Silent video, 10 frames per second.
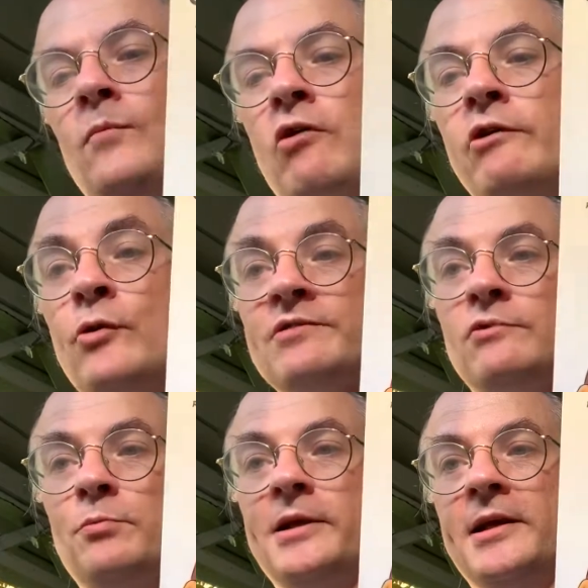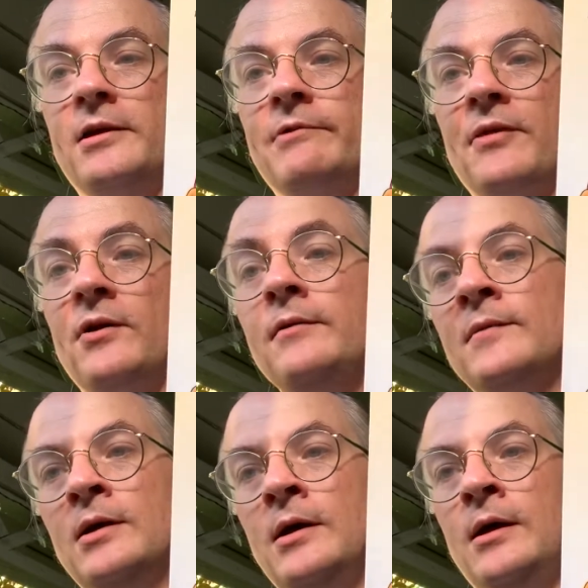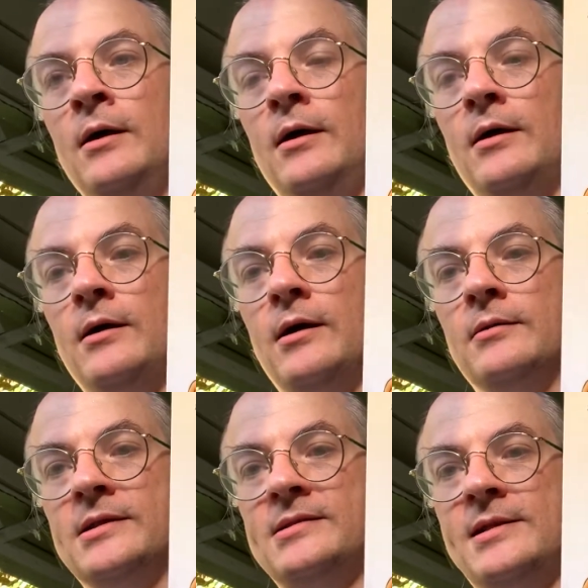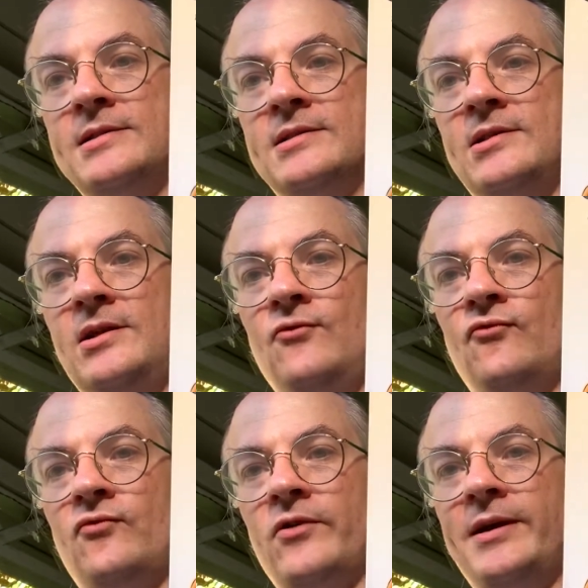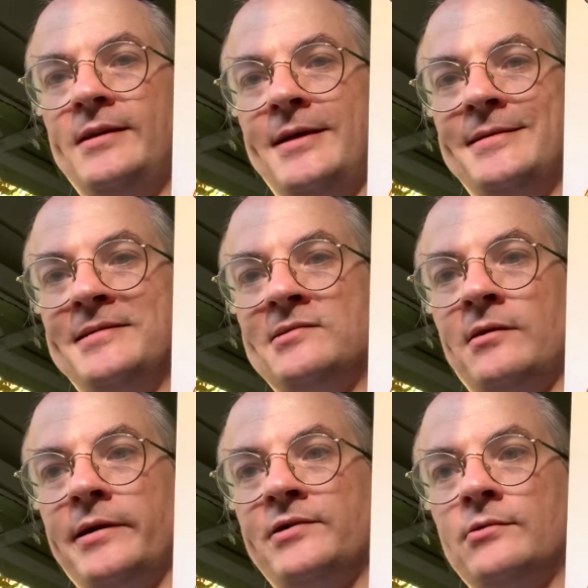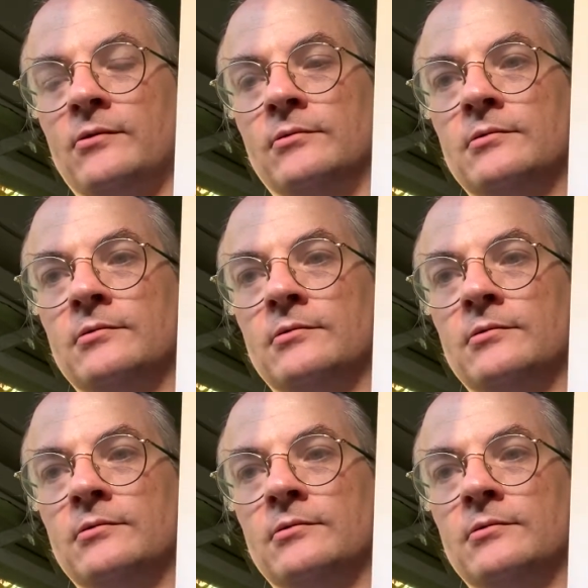RuneQuest Roleplaying and Glorantha. This is the very latest title